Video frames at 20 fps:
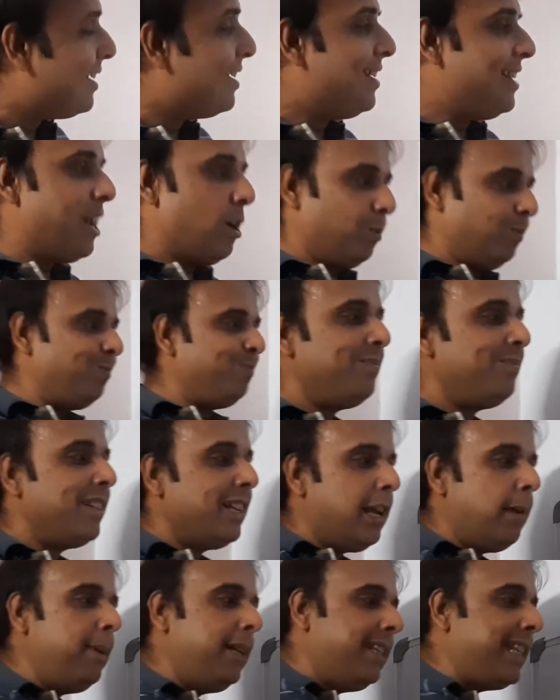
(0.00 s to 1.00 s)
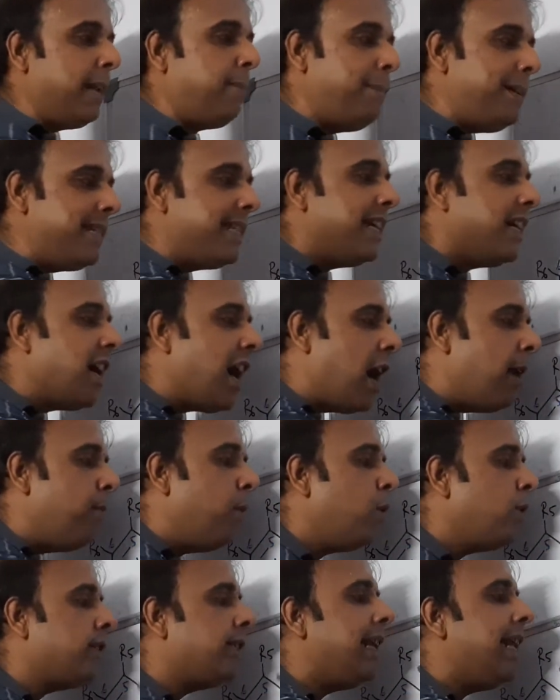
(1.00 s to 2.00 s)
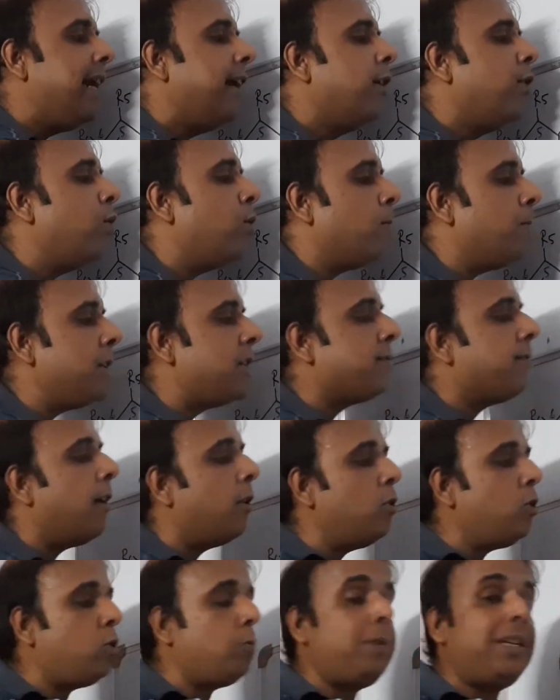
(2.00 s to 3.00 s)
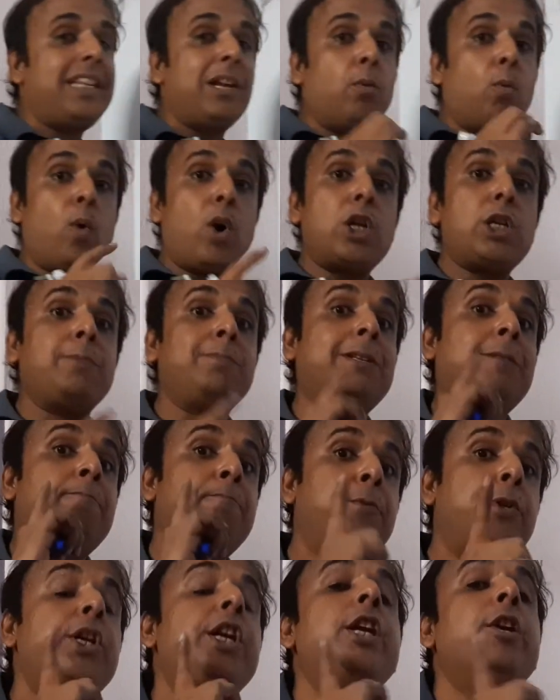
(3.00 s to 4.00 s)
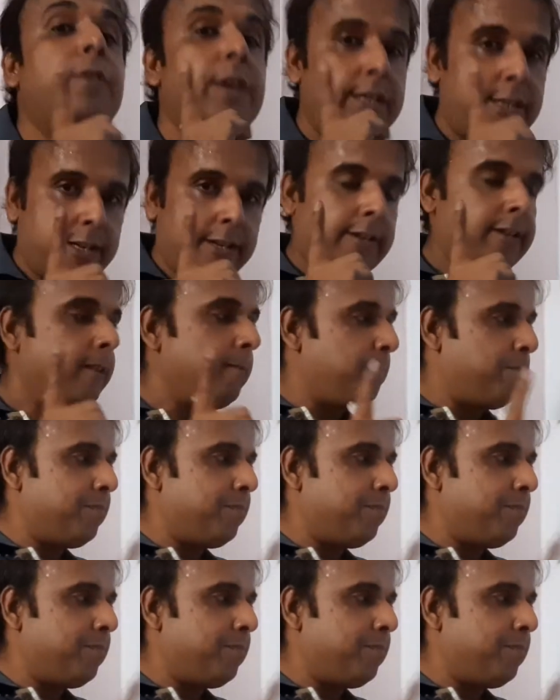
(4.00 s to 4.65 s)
Now that means the carboxylic group is found to be the one of the prerequisite.